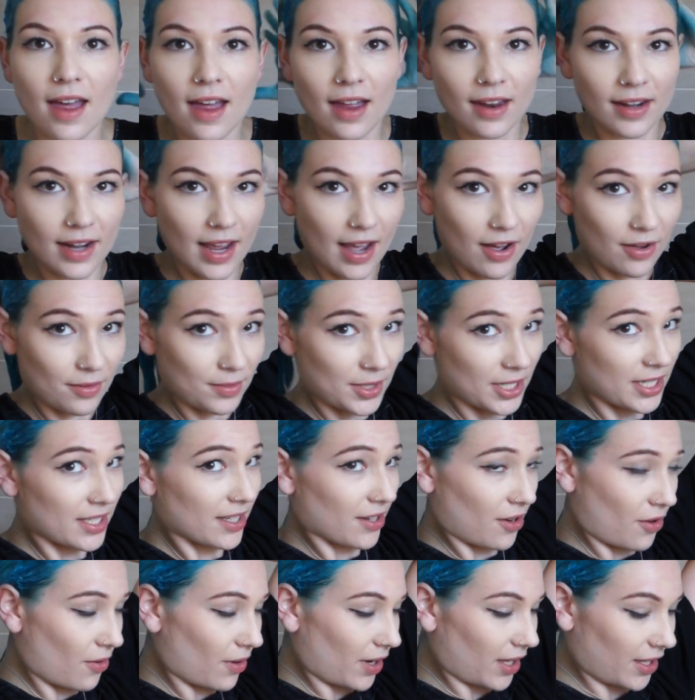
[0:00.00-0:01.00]
Now I'm just
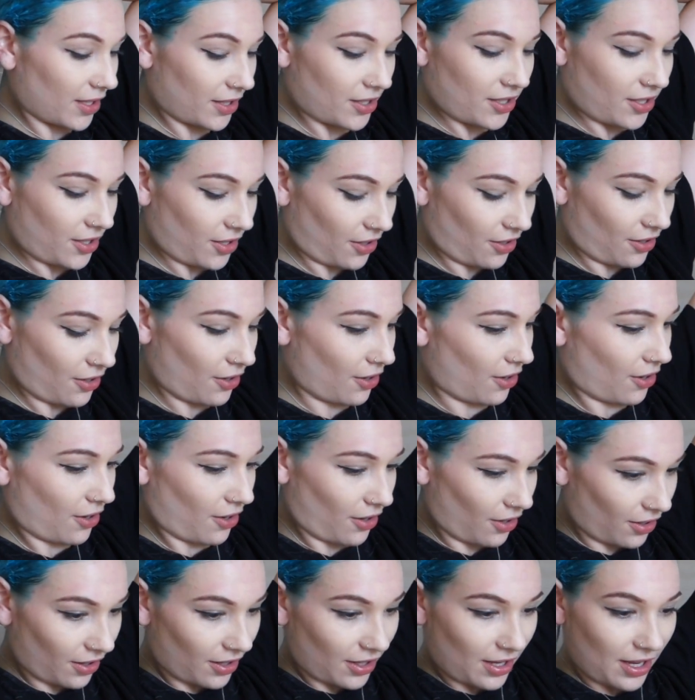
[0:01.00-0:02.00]
going
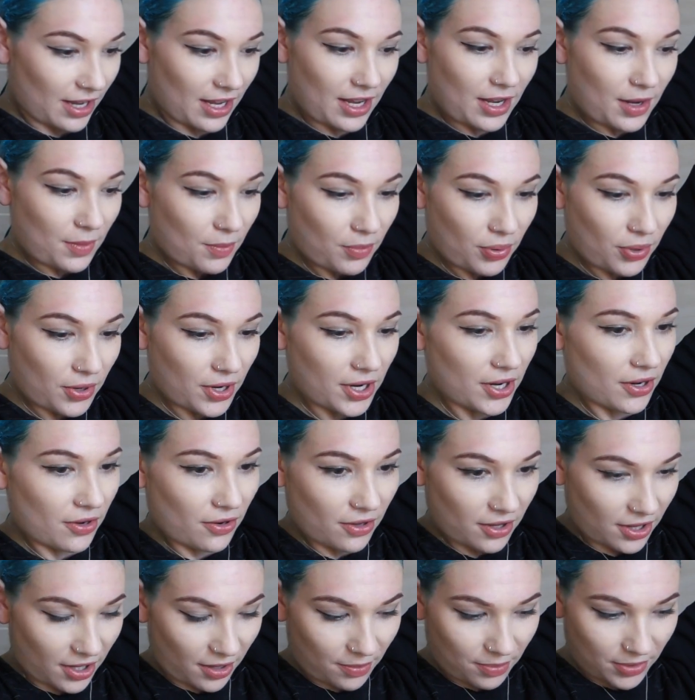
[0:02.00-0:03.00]
to put it
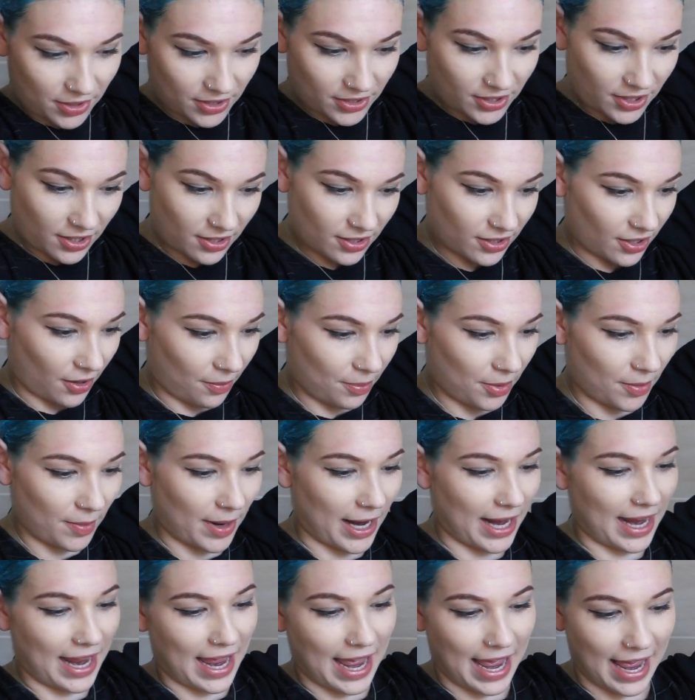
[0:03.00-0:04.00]
all up onto the top of
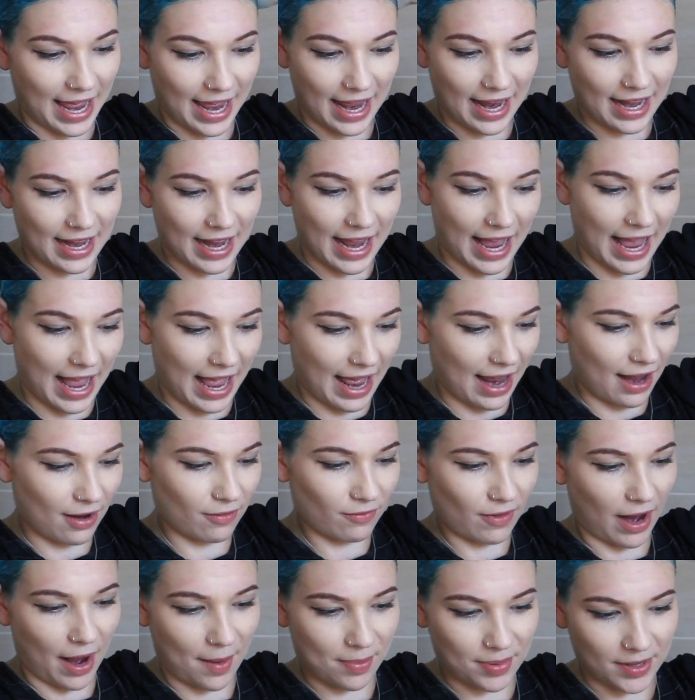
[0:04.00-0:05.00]
my head and
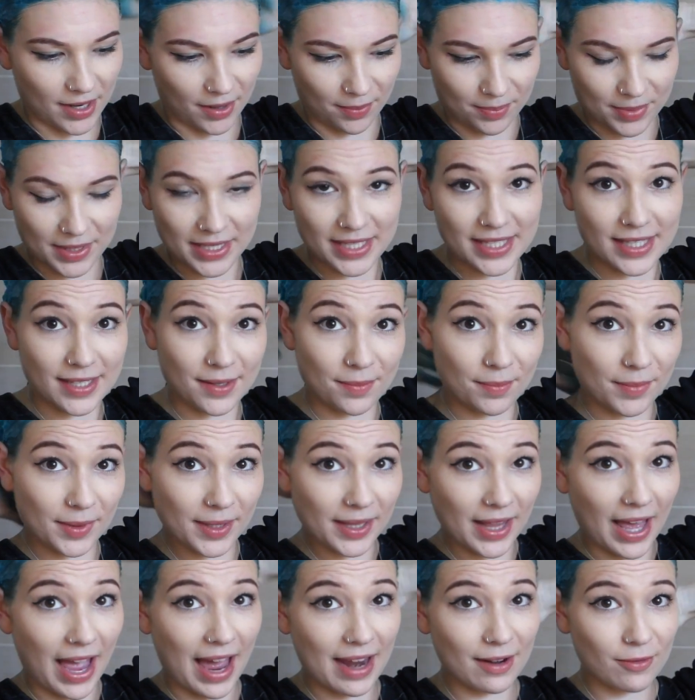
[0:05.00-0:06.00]
wrap it up in some
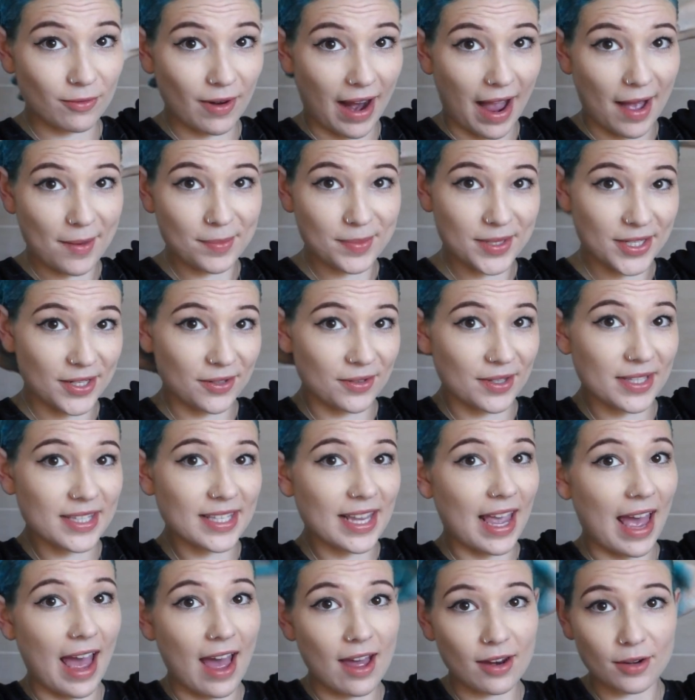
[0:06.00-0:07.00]
Glad wrap so it's
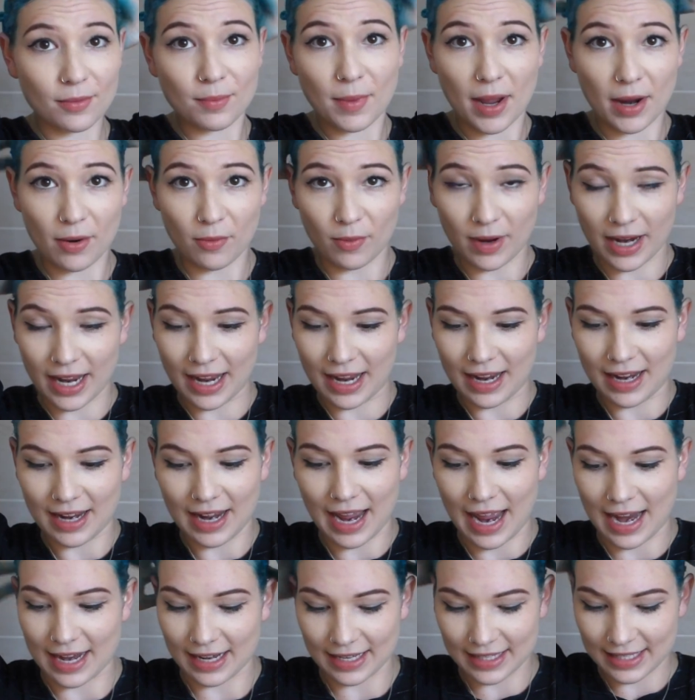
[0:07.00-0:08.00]
out of my way
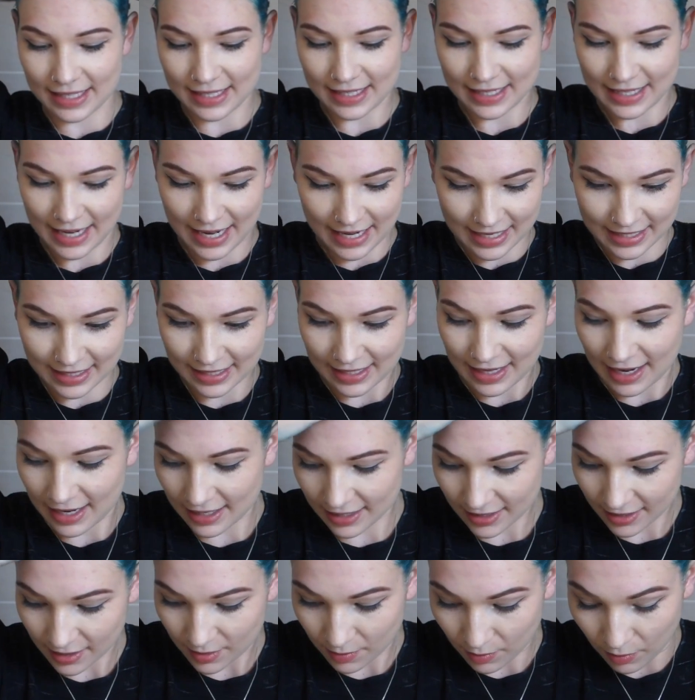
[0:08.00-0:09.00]
and it stays
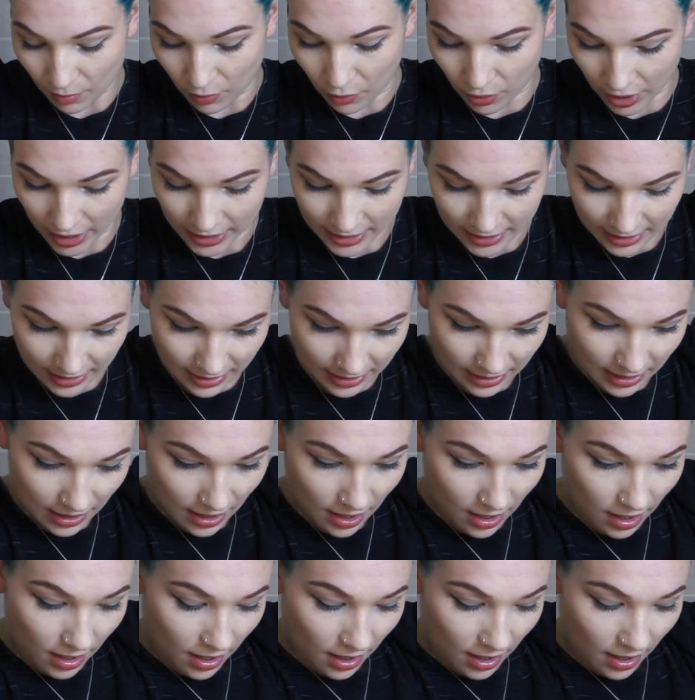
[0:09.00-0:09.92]
nice and moist